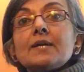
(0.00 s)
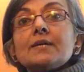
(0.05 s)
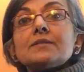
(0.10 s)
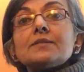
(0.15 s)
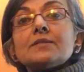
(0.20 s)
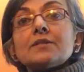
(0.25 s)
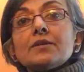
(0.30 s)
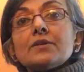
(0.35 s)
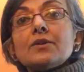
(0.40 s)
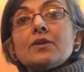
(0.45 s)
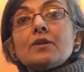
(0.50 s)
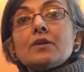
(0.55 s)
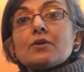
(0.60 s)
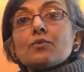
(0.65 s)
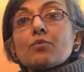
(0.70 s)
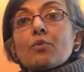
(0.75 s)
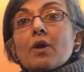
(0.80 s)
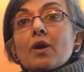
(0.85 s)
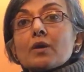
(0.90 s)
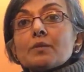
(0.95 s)
circular
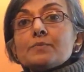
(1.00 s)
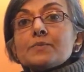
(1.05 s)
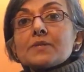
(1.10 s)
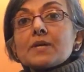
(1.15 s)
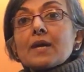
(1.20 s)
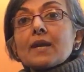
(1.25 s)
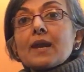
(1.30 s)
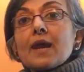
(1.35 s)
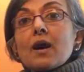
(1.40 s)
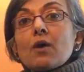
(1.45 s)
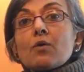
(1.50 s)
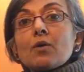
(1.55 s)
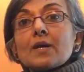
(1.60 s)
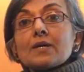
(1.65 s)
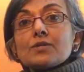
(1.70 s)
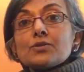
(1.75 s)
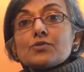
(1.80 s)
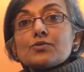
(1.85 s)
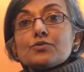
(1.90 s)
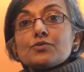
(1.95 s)
warps allow
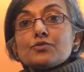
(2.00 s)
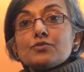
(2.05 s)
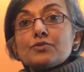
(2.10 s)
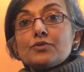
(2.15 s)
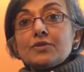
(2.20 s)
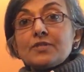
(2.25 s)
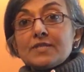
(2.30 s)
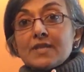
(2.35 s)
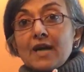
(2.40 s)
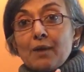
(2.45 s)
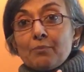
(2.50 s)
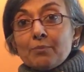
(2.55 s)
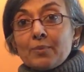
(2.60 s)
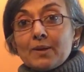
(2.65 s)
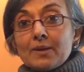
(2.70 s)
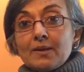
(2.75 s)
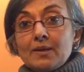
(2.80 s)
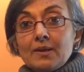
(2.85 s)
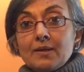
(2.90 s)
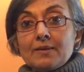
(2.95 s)
us to
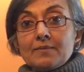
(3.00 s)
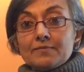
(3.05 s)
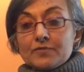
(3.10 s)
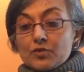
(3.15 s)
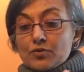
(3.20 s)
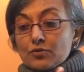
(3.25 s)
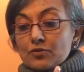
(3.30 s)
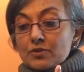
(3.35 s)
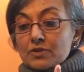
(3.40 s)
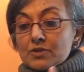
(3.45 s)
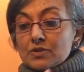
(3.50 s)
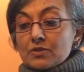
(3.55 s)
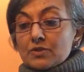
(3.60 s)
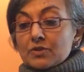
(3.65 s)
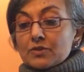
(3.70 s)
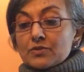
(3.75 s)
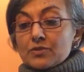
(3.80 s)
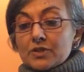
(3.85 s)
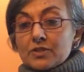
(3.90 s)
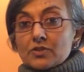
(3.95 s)
double. So
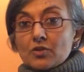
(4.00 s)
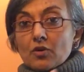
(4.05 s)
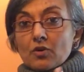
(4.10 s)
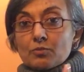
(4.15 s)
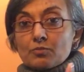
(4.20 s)
it's